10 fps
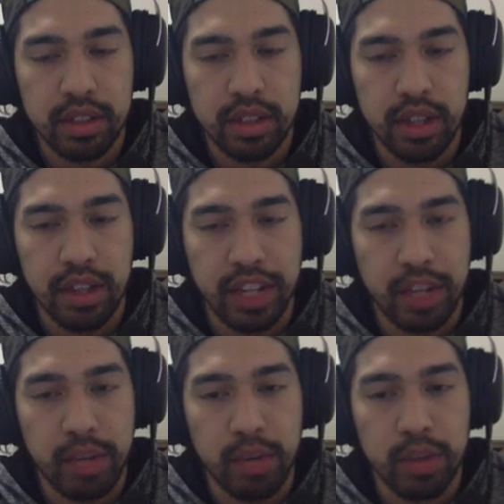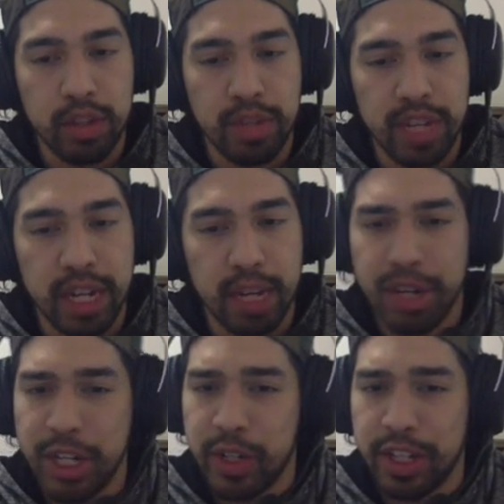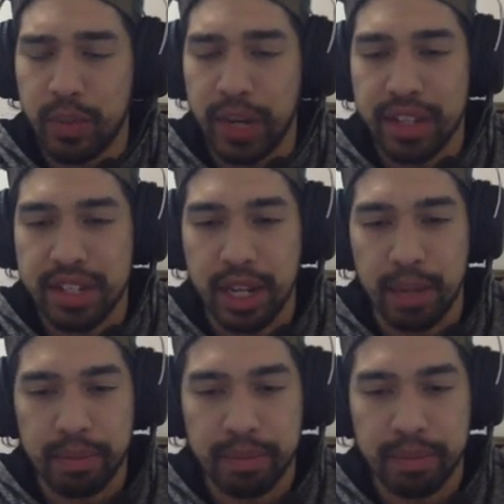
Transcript: I think he re-rolls me, and I'm pretty sure I hit the white this time.